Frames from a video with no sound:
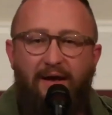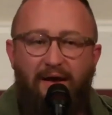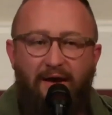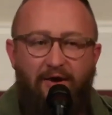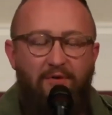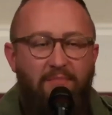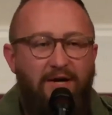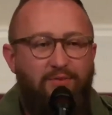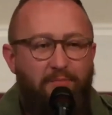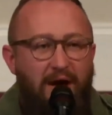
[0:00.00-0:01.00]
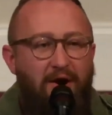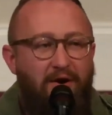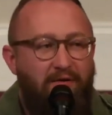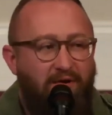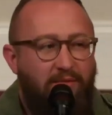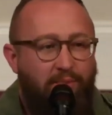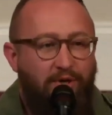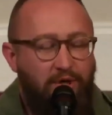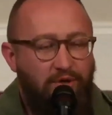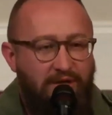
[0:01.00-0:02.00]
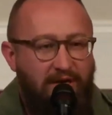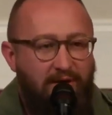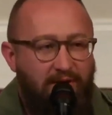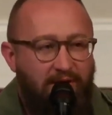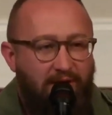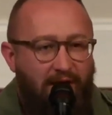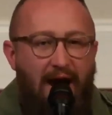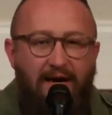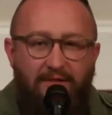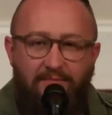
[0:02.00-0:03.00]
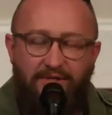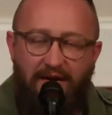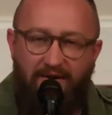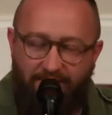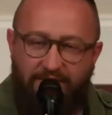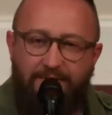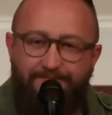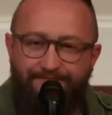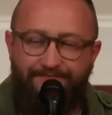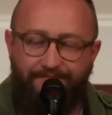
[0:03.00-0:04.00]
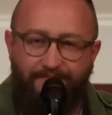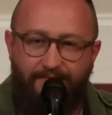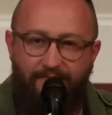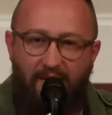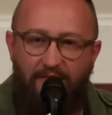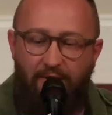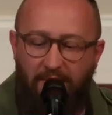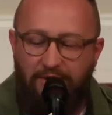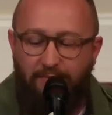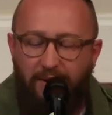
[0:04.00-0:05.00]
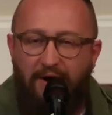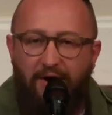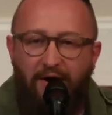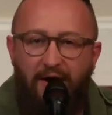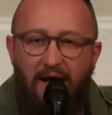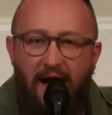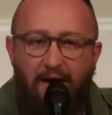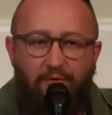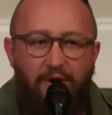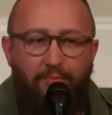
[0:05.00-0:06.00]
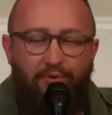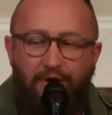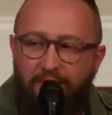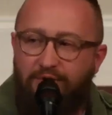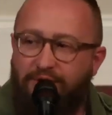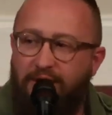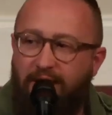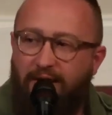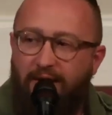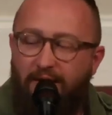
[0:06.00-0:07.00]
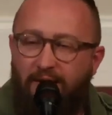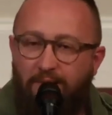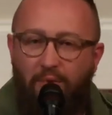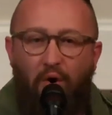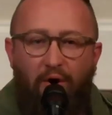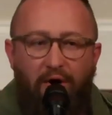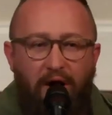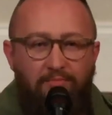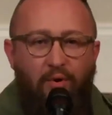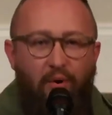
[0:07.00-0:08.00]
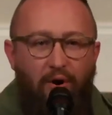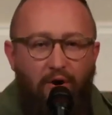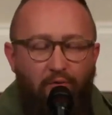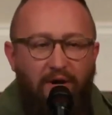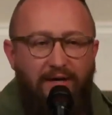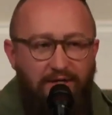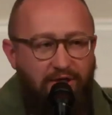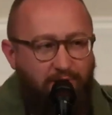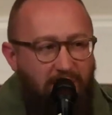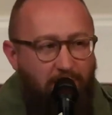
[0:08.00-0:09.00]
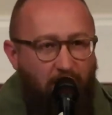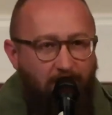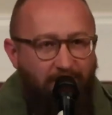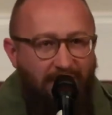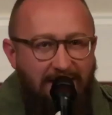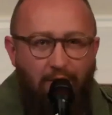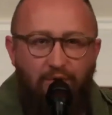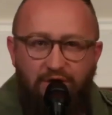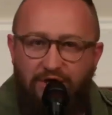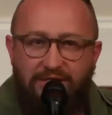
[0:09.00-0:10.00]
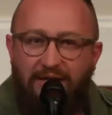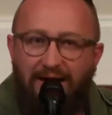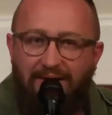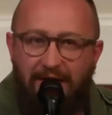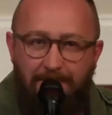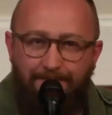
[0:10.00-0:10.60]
they're much better at producing like themselves. They're much better at reproducing more and more religious people that were just like them.